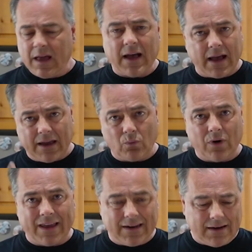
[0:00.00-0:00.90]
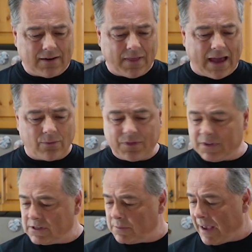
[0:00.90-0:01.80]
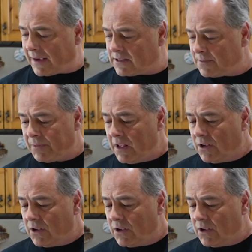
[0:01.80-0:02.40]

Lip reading: and we'll get into that with the specs.